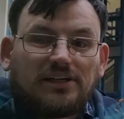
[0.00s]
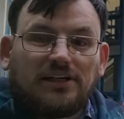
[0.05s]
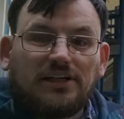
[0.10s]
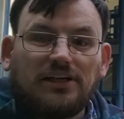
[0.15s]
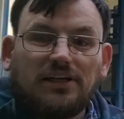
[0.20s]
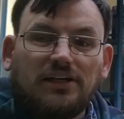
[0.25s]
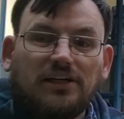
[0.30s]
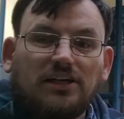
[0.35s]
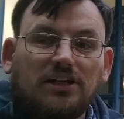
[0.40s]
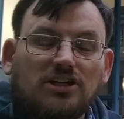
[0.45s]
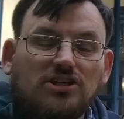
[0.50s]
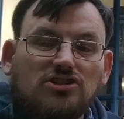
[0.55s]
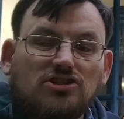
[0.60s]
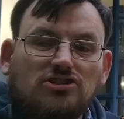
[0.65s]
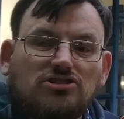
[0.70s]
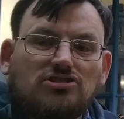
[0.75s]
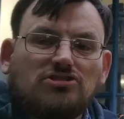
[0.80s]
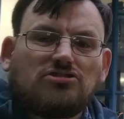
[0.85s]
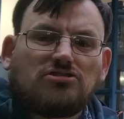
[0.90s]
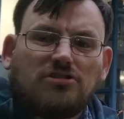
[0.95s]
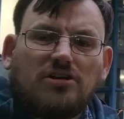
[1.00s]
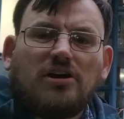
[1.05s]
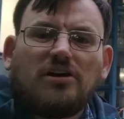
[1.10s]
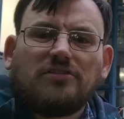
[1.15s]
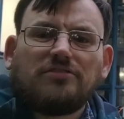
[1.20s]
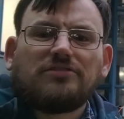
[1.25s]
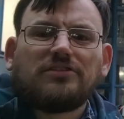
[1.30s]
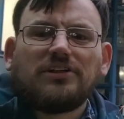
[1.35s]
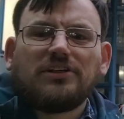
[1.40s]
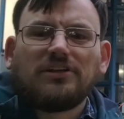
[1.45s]
key
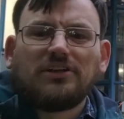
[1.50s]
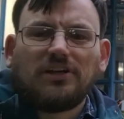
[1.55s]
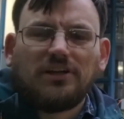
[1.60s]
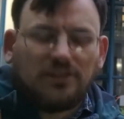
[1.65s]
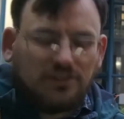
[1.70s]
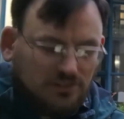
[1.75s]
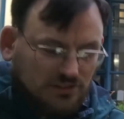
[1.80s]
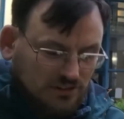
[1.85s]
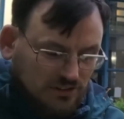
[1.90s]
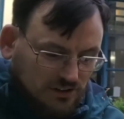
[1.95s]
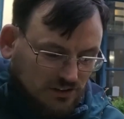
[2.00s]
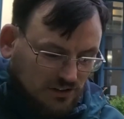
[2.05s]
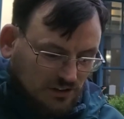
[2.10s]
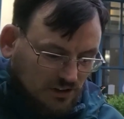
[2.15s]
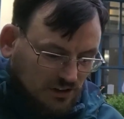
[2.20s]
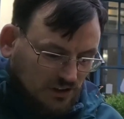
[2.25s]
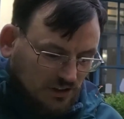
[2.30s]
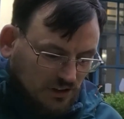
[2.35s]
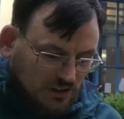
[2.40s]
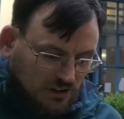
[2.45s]
crafting. It took a